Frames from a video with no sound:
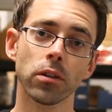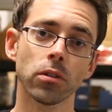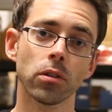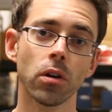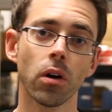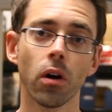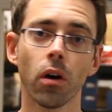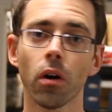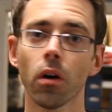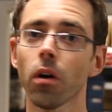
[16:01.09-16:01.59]
their
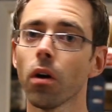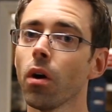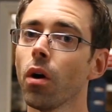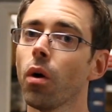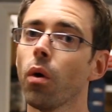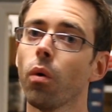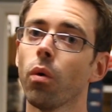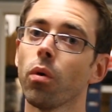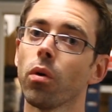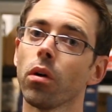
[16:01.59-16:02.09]
car
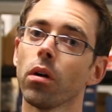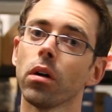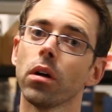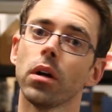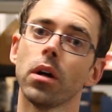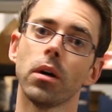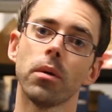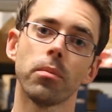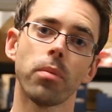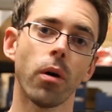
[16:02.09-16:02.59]
or
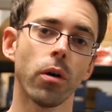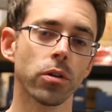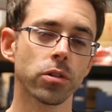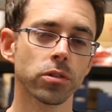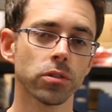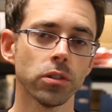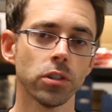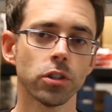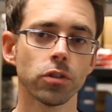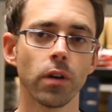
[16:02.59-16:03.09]

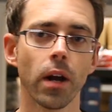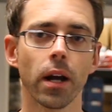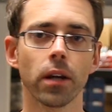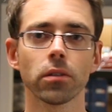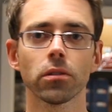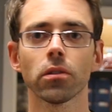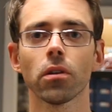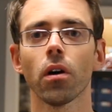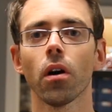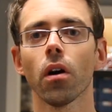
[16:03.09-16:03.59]
partially track
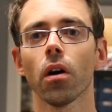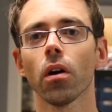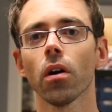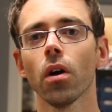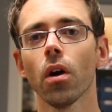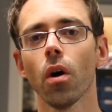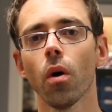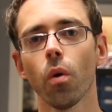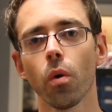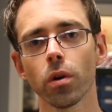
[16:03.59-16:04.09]
their
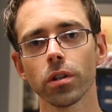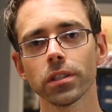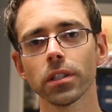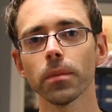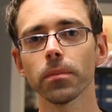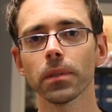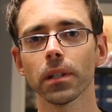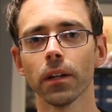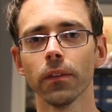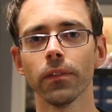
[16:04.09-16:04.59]
car or
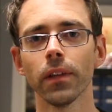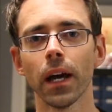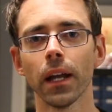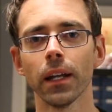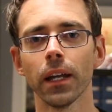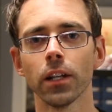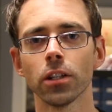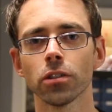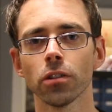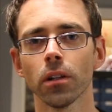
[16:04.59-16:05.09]
something of that
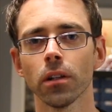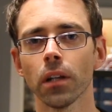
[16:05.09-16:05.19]
nature.